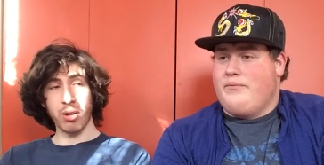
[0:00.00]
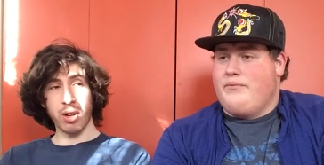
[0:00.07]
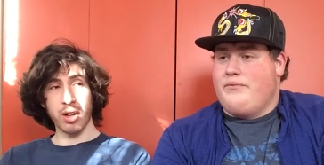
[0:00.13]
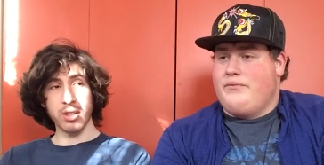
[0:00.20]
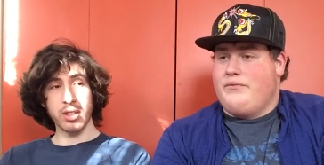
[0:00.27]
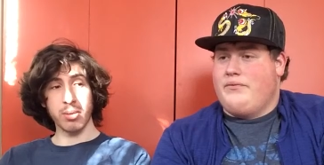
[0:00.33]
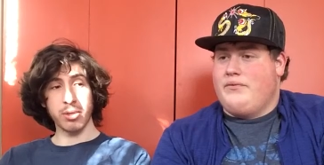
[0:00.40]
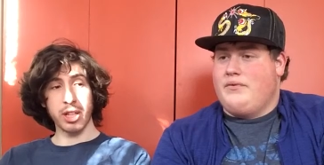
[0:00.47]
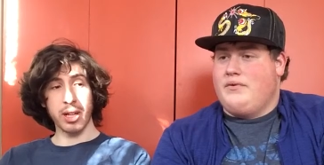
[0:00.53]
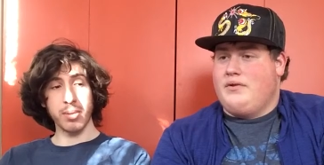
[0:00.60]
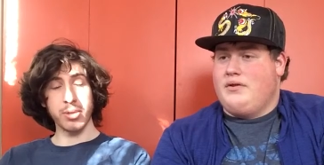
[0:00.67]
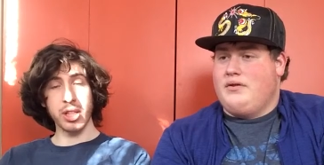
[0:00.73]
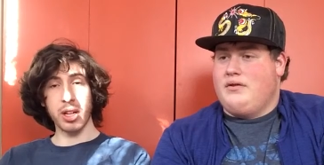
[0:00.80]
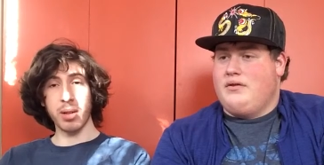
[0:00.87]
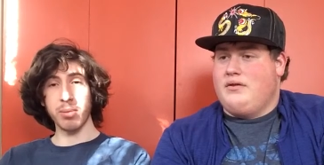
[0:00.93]
Speaker 1: go hard
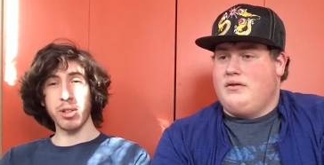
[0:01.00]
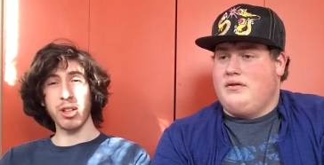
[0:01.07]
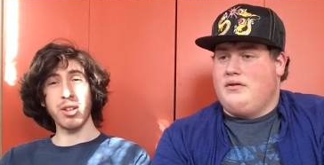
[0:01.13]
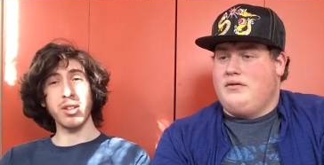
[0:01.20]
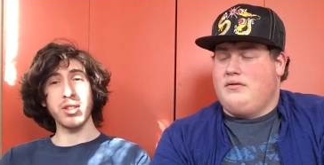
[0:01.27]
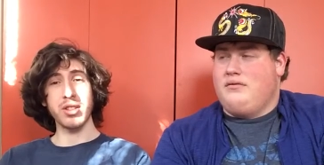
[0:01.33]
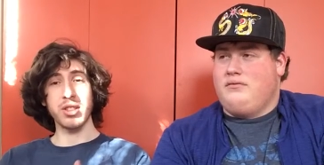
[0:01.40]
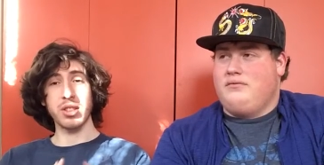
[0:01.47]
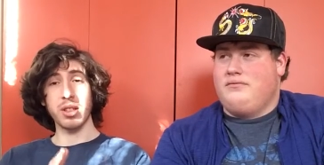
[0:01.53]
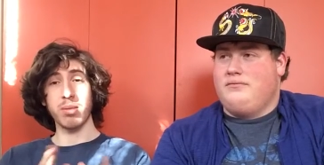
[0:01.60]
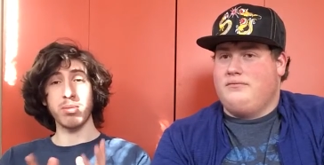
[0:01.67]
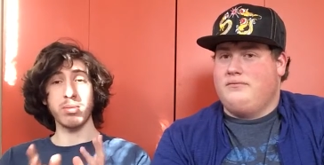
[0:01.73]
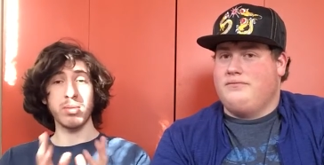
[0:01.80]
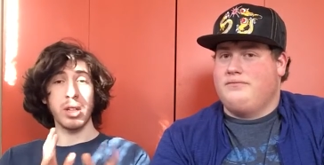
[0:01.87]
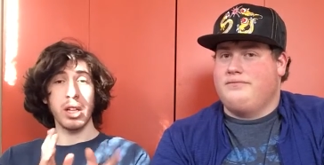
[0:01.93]
sometimes. There's
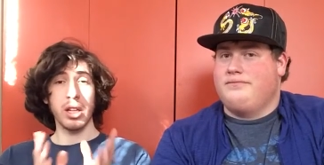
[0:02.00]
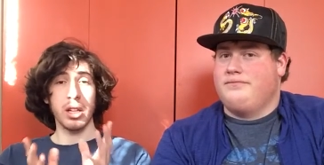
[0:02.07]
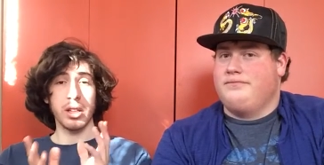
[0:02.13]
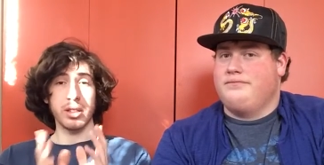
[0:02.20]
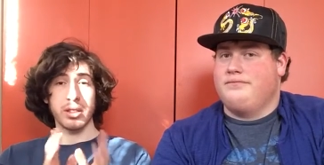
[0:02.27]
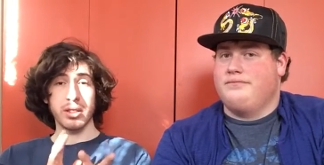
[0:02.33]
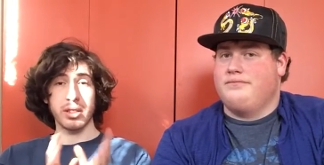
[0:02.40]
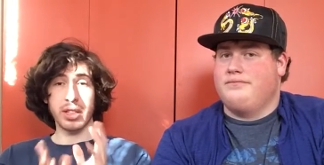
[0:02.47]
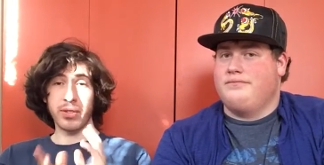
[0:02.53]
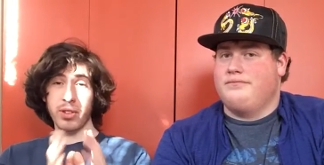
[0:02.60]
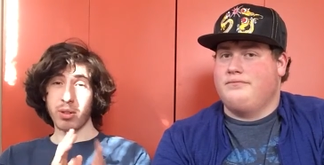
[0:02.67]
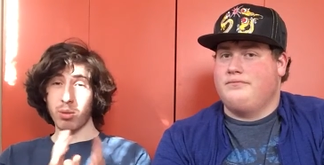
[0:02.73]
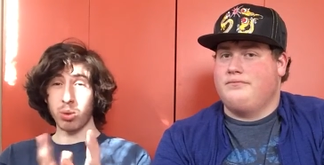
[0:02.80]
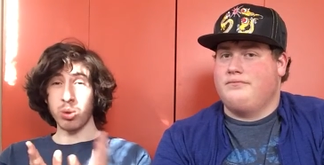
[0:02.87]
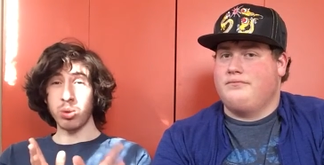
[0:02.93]
some
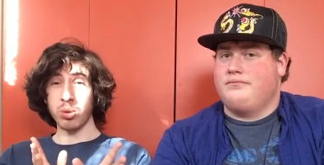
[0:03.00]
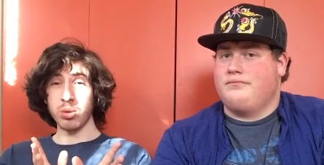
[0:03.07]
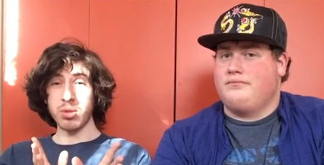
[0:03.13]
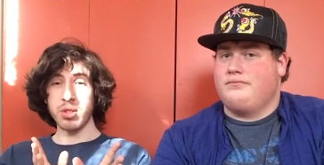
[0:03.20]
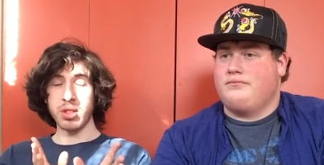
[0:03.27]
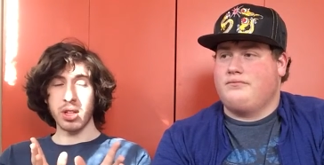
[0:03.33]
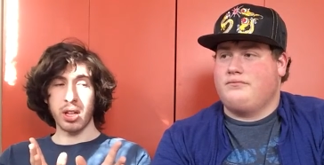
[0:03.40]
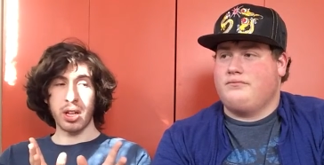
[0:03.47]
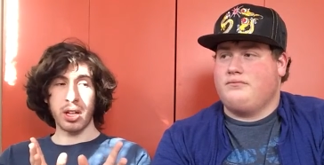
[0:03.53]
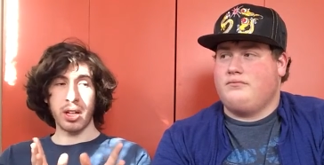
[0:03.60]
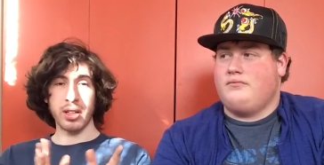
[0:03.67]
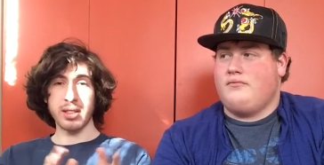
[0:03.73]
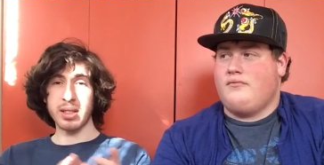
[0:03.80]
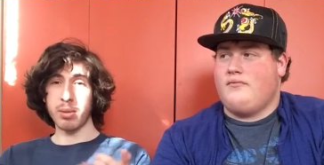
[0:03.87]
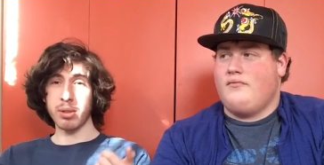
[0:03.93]
different rules.
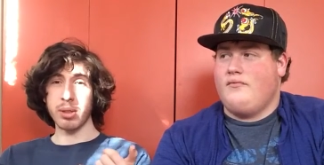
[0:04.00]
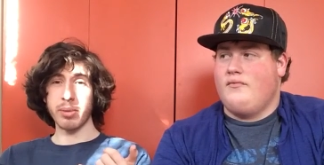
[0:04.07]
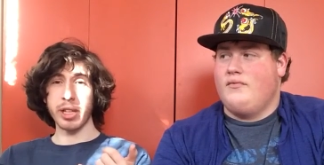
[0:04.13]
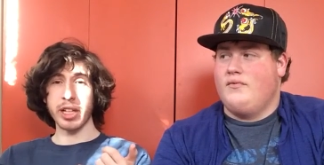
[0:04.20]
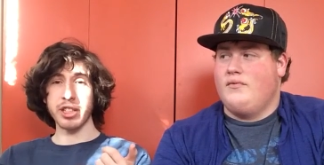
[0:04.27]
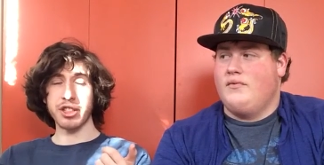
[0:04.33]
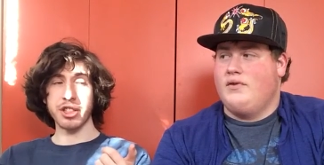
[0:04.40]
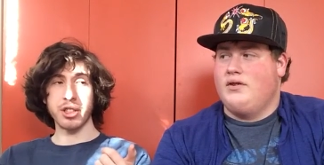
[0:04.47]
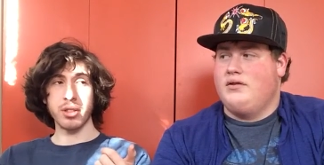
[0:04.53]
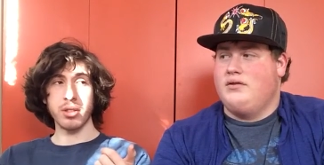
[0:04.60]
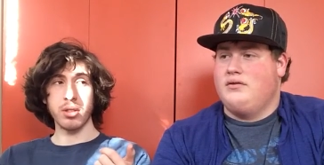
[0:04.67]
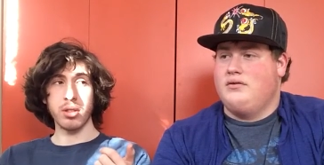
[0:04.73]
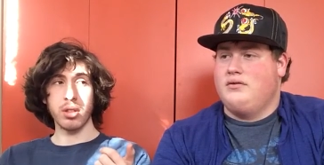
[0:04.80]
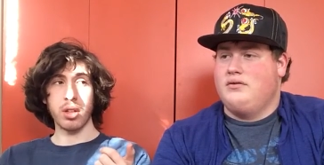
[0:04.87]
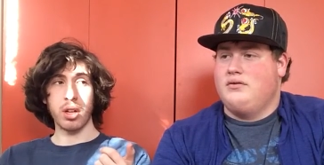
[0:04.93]
It's double elimination.
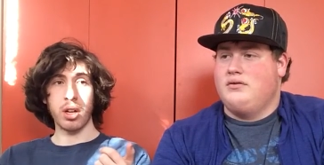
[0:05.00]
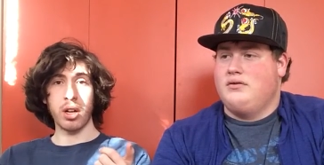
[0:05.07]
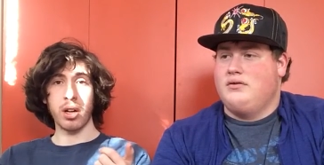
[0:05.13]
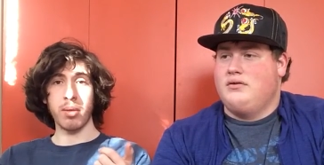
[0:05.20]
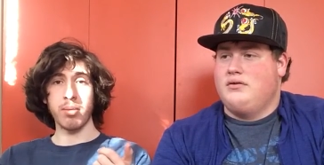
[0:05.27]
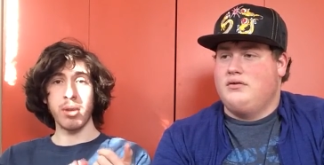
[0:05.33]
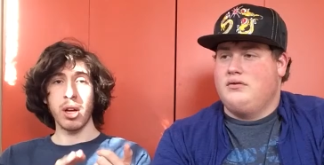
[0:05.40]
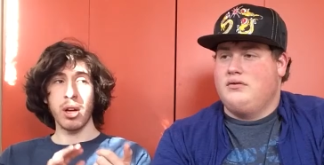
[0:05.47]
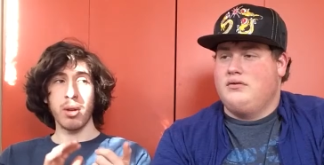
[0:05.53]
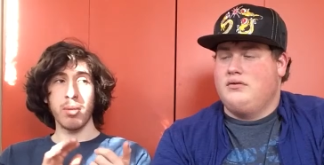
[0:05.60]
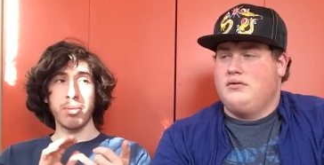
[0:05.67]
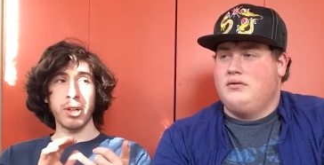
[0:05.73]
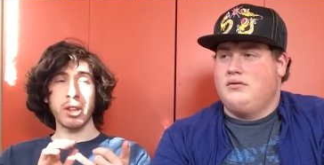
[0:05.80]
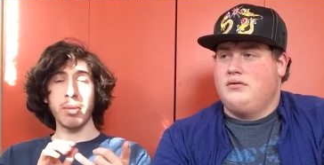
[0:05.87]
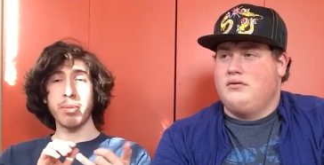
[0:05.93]

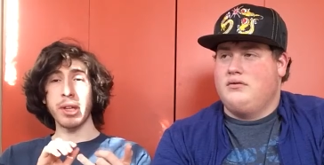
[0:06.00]
But the